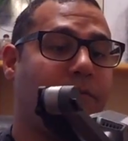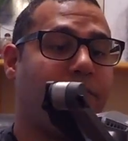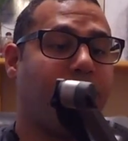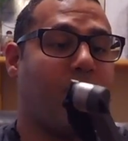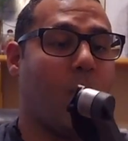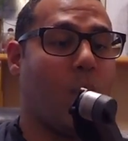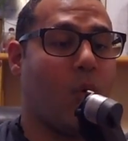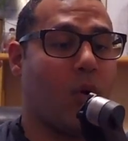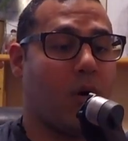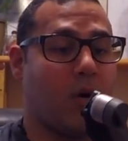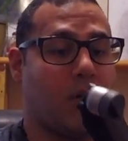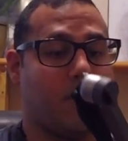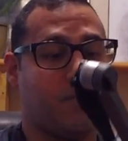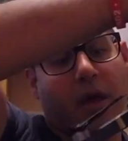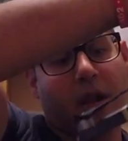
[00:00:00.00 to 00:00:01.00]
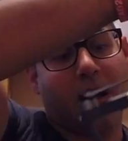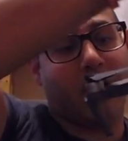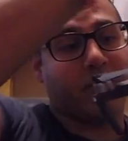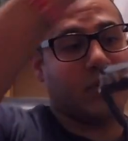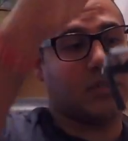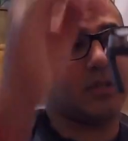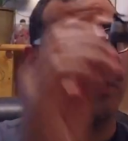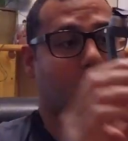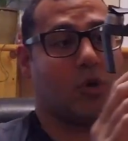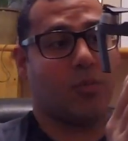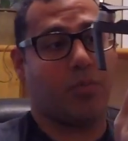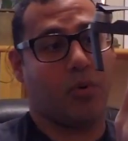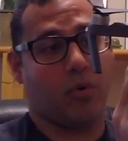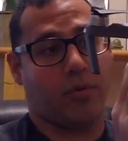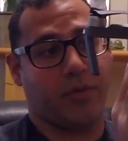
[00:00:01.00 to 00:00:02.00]
4. And obviously you
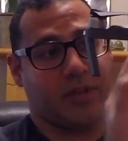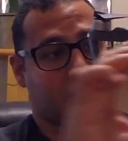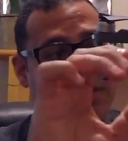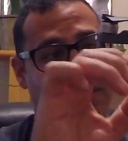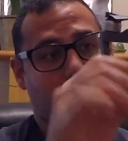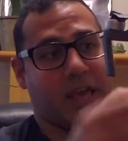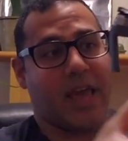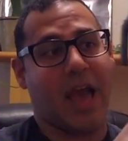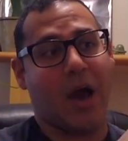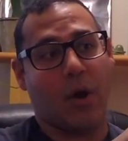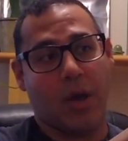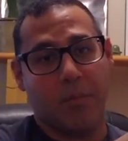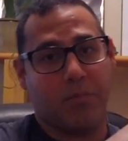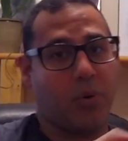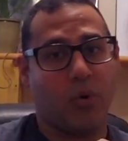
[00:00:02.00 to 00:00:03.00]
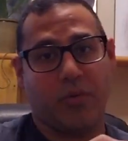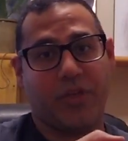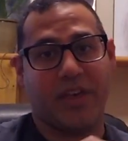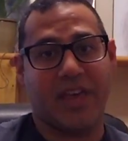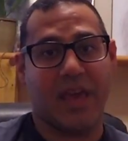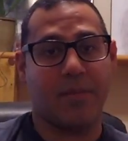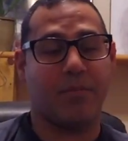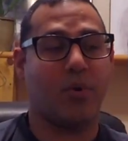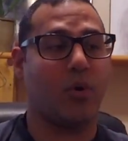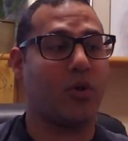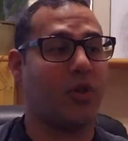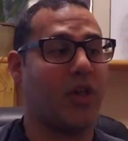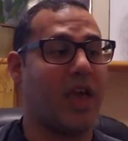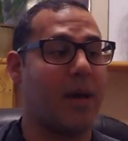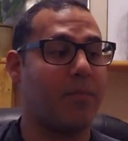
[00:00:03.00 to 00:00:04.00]
pull this thing out and pull the gimbal
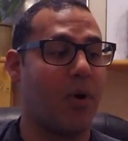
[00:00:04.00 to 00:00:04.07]
clamp